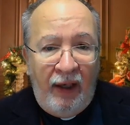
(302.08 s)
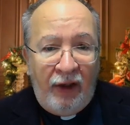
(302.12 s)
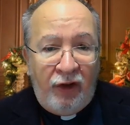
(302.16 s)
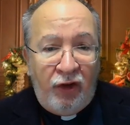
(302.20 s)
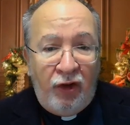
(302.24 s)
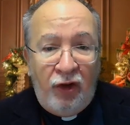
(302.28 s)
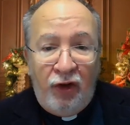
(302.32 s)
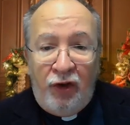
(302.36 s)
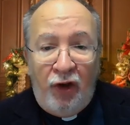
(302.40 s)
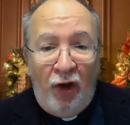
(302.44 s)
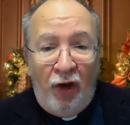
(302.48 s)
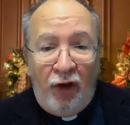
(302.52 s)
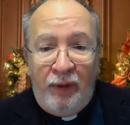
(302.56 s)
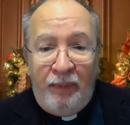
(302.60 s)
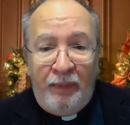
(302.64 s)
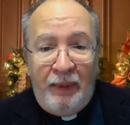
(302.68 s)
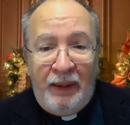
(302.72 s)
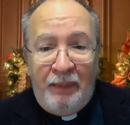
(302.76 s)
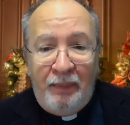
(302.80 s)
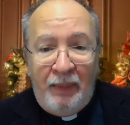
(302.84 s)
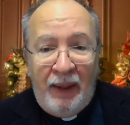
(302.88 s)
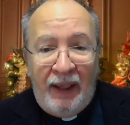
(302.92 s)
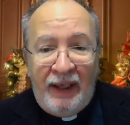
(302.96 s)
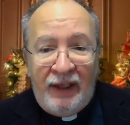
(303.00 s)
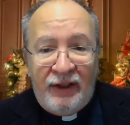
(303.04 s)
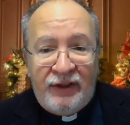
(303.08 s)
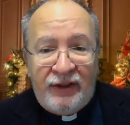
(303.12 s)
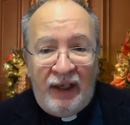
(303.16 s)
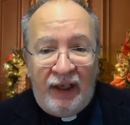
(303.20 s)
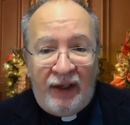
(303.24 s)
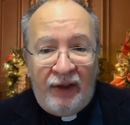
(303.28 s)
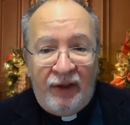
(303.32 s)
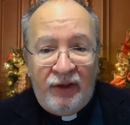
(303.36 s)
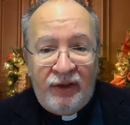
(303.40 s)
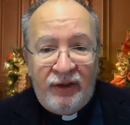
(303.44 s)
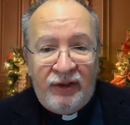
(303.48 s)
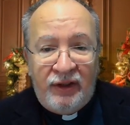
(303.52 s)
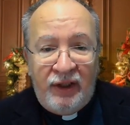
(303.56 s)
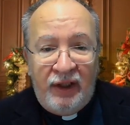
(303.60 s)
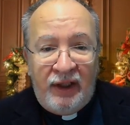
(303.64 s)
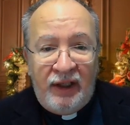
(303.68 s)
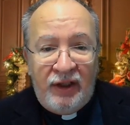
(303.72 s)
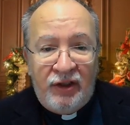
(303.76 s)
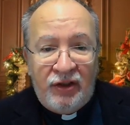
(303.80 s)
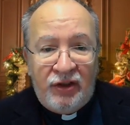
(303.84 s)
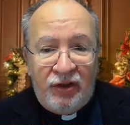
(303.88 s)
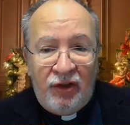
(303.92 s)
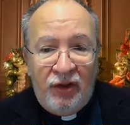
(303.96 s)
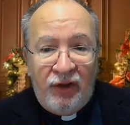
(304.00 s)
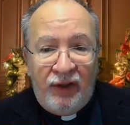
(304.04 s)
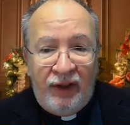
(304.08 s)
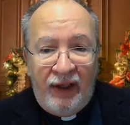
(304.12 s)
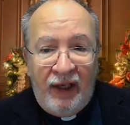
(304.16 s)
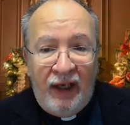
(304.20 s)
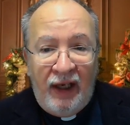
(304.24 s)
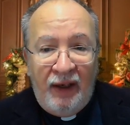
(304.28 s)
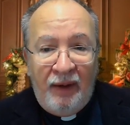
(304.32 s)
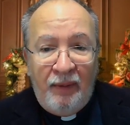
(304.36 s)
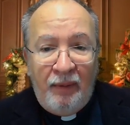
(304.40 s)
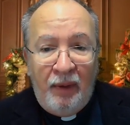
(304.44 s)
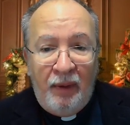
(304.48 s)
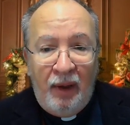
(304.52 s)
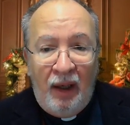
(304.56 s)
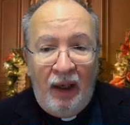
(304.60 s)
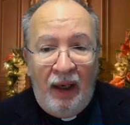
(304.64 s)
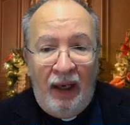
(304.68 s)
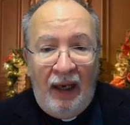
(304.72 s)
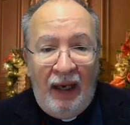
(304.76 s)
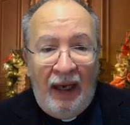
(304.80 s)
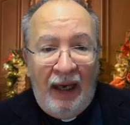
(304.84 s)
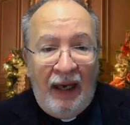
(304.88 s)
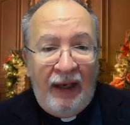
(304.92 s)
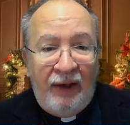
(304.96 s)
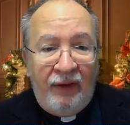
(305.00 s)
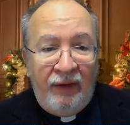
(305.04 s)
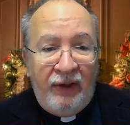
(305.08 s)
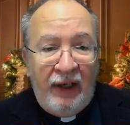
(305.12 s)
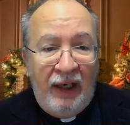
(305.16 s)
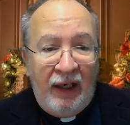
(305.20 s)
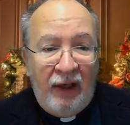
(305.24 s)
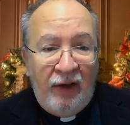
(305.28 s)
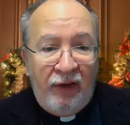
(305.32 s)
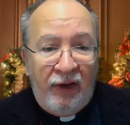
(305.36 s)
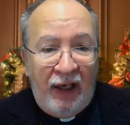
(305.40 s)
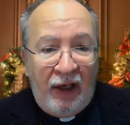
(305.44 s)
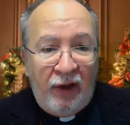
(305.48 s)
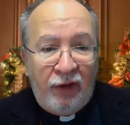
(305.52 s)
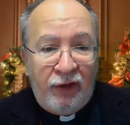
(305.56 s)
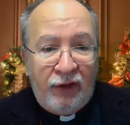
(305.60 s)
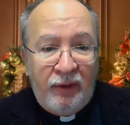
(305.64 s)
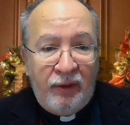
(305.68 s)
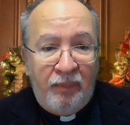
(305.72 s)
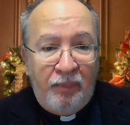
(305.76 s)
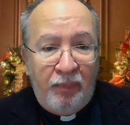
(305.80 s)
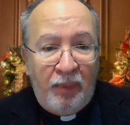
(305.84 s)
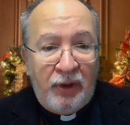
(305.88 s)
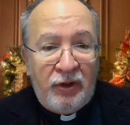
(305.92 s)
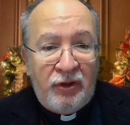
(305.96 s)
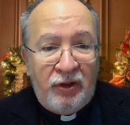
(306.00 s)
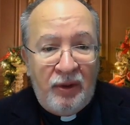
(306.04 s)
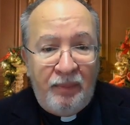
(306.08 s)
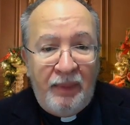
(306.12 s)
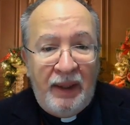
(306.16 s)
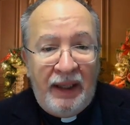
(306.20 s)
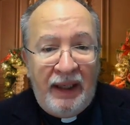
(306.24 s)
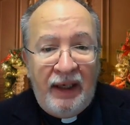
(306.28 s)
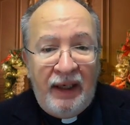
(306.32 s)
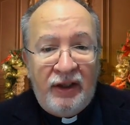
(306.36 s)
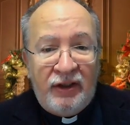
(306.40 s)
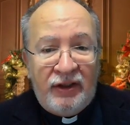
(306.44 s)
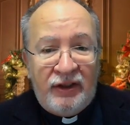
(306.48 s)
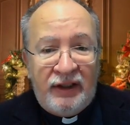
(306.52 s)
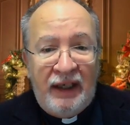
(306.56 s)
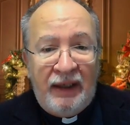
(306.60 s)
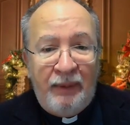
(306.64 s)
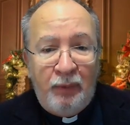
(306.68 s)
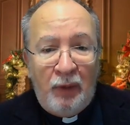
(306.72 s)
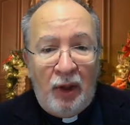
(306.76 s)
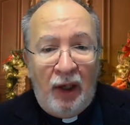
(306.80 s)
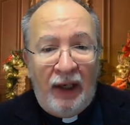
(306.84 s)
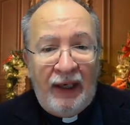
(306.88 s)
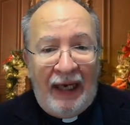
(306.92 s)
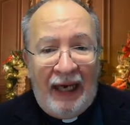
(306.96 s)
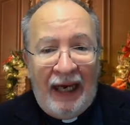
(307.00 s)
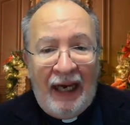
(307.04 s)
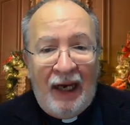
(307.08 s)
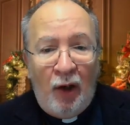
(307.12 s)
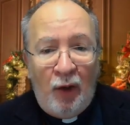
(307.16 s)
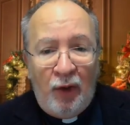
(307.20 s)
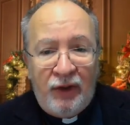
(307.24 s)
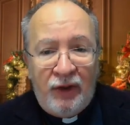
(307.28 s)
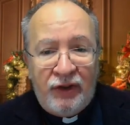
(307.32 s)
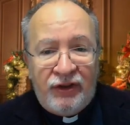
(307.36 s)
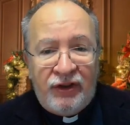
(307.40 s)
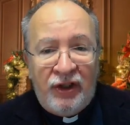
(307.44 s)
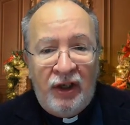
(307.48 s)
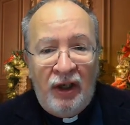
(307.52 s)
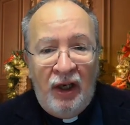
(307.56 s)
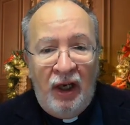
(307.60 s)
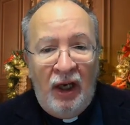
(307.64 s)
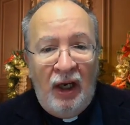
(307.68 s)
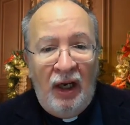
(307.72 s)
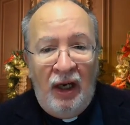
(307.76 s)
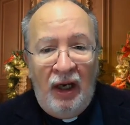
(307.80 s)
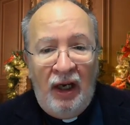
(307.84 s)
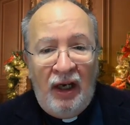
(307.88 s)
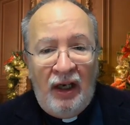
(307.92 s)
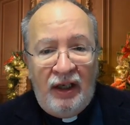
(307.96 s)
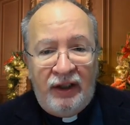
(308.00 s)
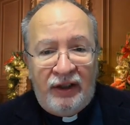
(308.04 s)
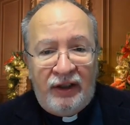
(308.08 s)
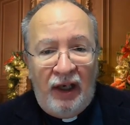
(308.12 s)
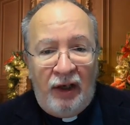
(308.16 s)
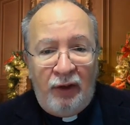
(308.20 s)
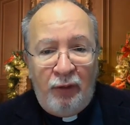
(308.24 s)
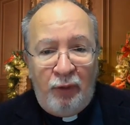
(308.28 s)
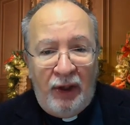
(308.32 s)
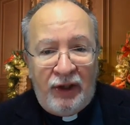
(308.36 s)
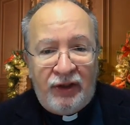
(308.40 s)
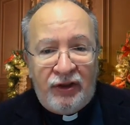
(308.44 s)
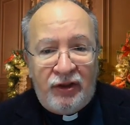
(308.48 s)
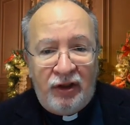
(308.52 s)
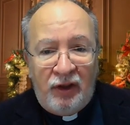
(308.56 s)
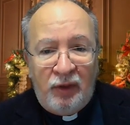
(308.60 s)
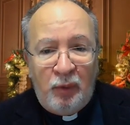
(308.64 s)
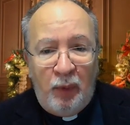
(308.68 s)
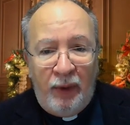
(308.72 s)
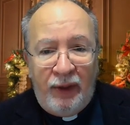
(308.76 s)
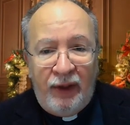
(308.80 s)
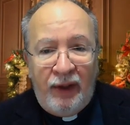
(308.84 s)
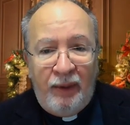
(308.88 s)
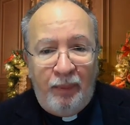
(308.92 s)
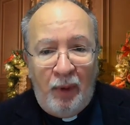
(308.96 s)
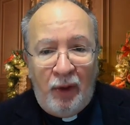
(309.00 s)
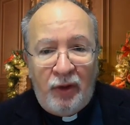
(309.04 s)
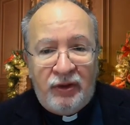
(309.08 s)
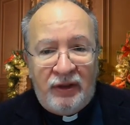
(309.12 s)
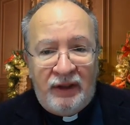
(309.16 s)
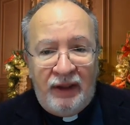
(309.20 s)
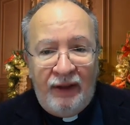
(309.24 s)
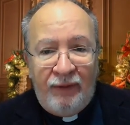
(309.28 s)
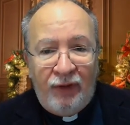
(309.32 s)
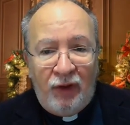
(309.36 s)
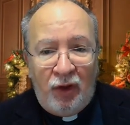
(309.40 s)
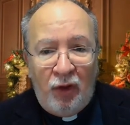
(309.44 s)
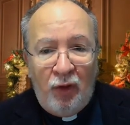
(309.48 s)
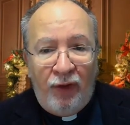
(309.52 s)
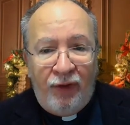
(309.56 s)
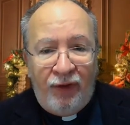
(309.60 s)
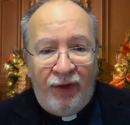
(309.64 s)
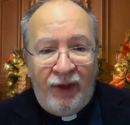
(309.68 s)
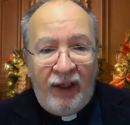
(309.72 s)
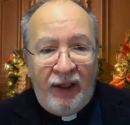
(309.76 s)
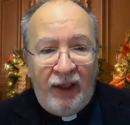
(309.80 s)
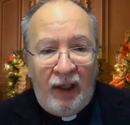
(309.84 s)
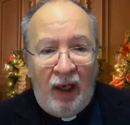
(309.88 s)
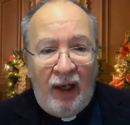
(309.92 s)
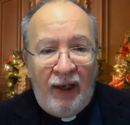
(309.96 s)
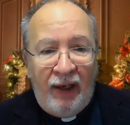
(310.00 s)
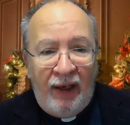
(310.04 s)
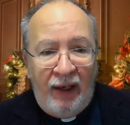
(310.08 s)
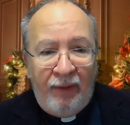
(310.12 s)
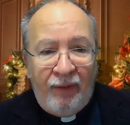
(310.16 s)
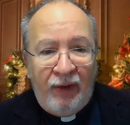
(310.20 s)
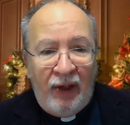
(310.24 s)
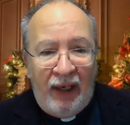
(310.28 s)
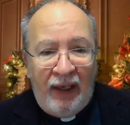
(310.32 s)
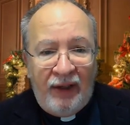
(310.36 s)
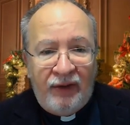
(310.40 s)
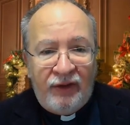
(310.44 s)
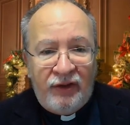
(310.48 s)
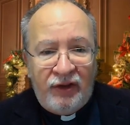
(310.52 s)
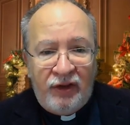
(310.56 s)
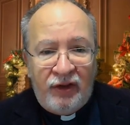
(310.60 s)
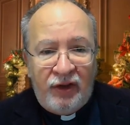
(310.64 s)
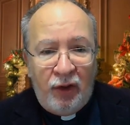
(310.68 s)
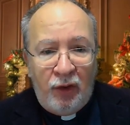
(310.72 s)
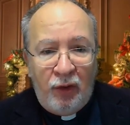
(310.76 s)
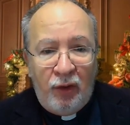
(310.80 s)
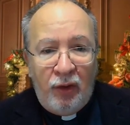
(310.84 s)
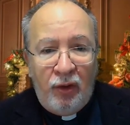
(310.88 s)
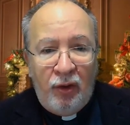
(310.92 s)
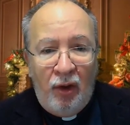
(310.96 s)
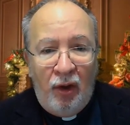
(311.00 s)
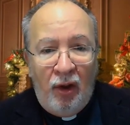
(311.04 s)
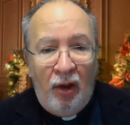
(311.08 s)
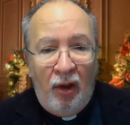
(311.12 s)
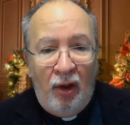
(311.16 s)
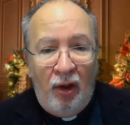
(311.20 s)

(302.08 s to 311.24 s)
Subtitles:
It could not have been many seconds that he stood there, hand held out, but to me it seemed like hours as I wrestled with the most difficult thing I'd ever had to do.